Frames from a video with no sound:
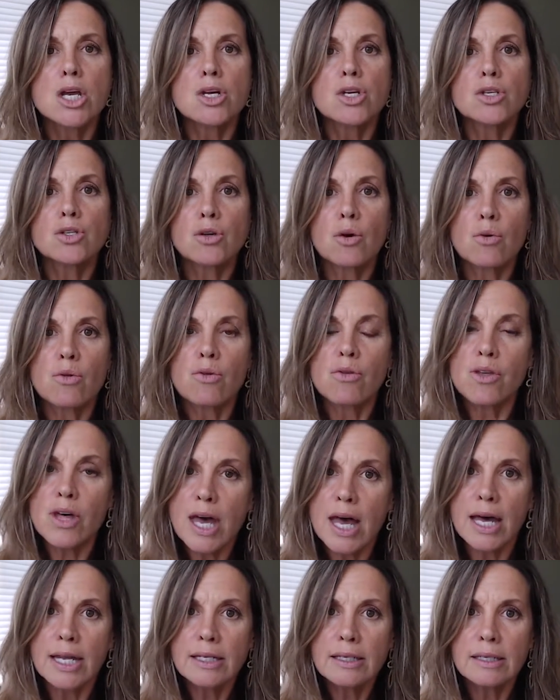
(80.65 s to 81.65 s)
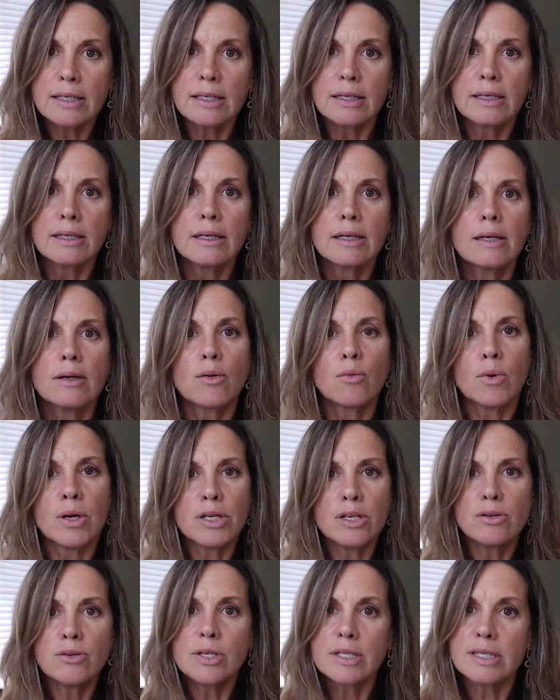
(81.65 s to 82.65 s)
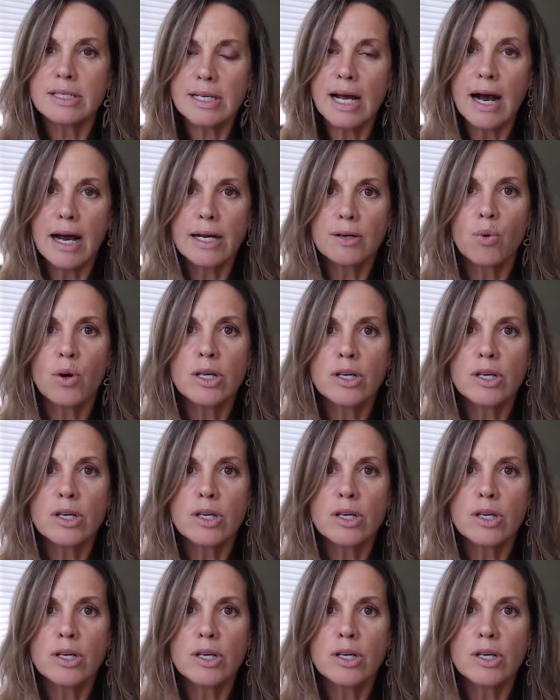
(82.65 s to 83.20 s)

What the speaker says: So then, when you decide